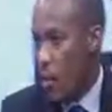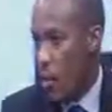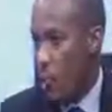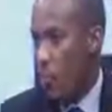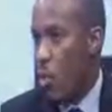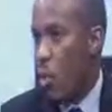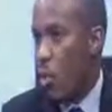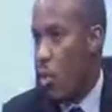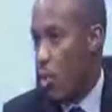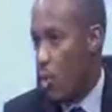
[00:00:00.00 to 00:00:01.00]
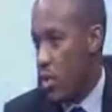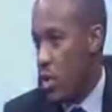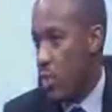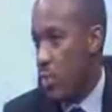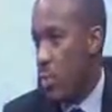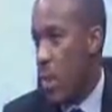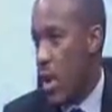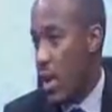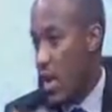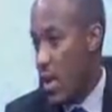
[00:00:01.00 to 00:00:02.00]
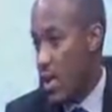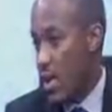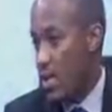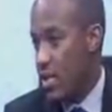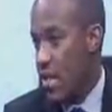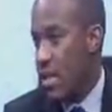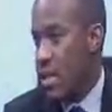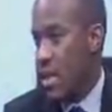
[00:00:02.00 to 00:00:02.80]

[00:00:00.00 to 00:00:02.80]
portfolio looked after by the state